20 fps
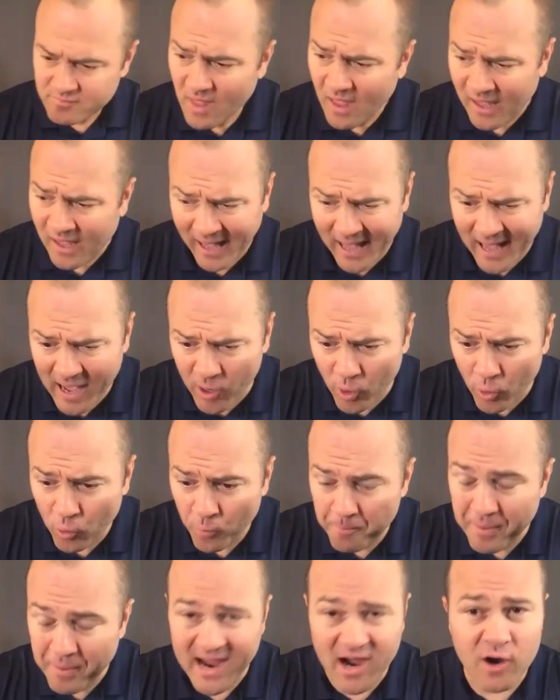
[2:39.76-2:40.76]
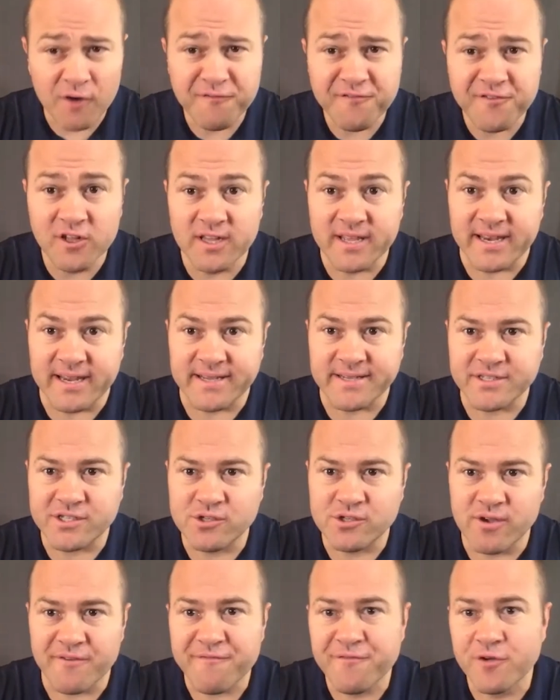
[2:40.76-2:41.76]
how powerful it is
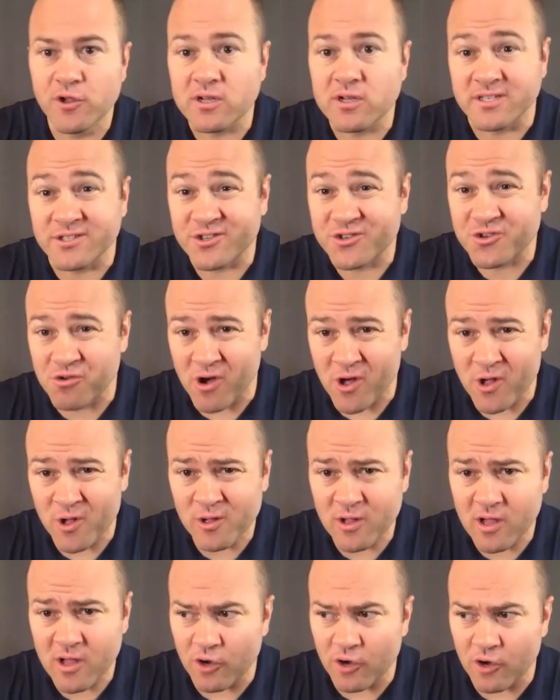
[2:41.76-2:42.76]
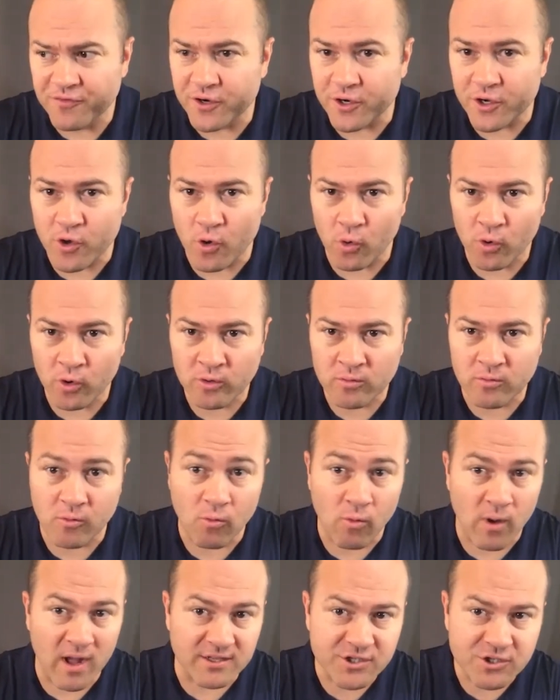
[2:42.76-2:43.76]
to have full control over your
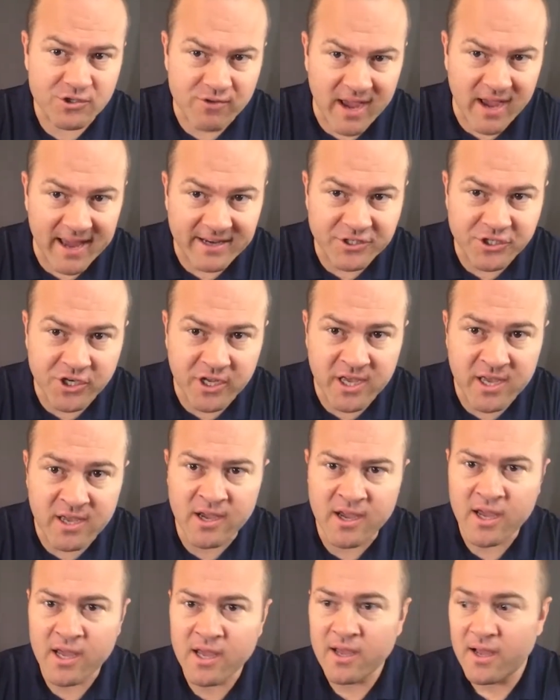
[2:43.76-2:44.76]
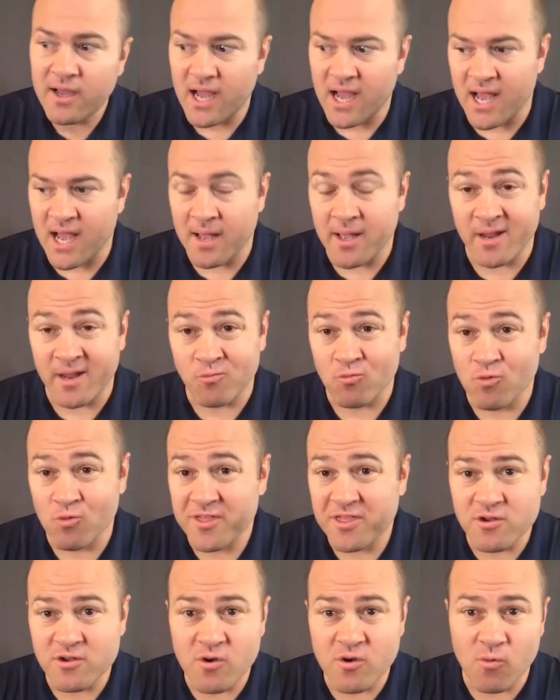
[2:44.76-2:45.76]
wealth strategy uh, and
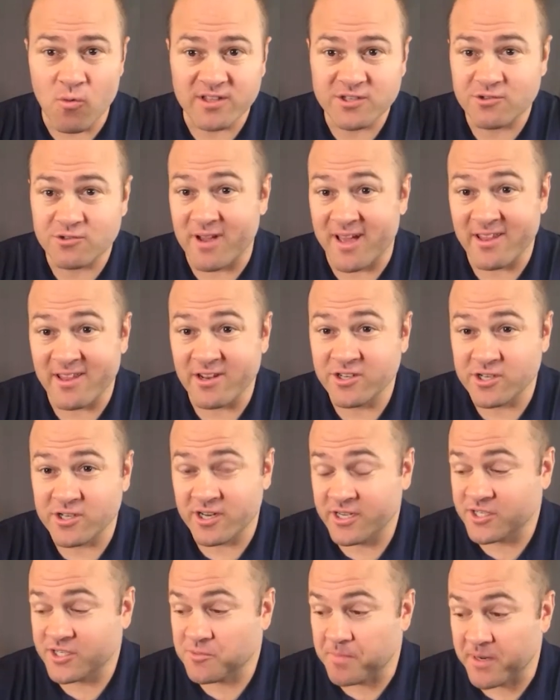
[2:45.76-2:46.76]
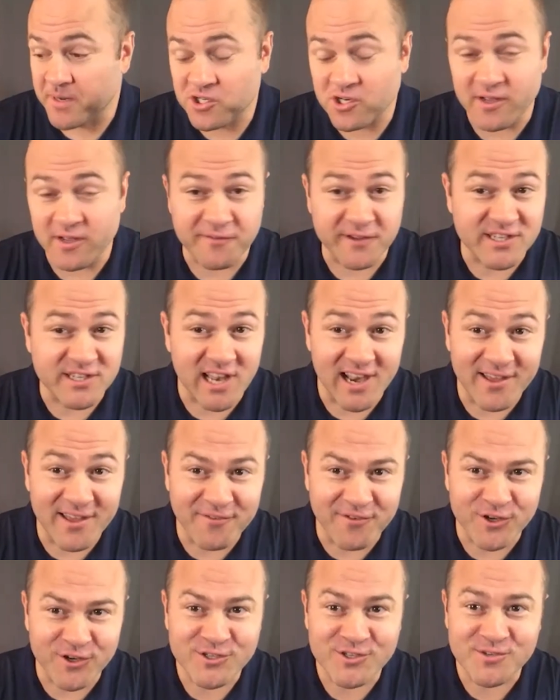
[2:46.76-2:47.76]
within your wealth strategy, especially if it
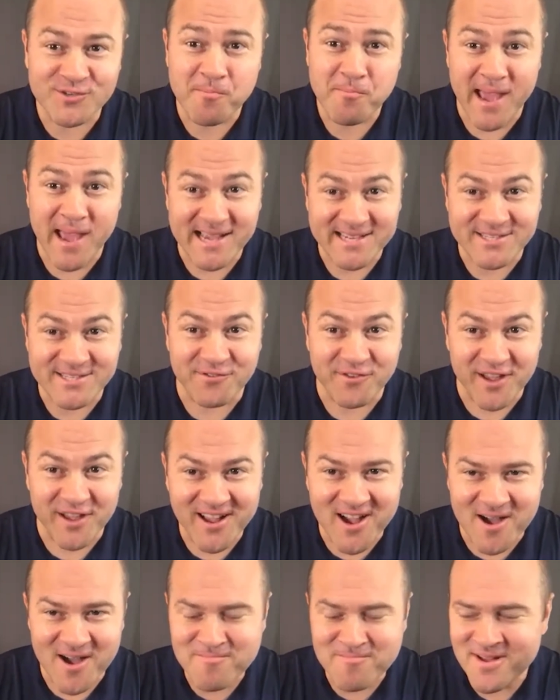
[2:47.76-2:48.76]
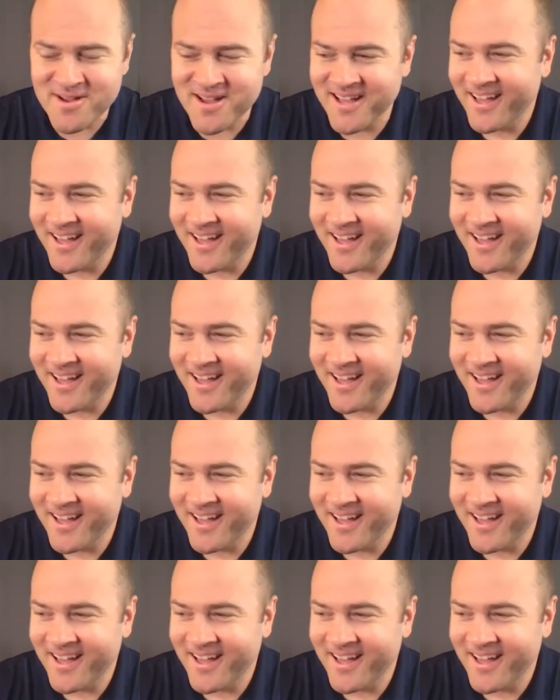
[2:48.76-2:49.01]
delivers passive income.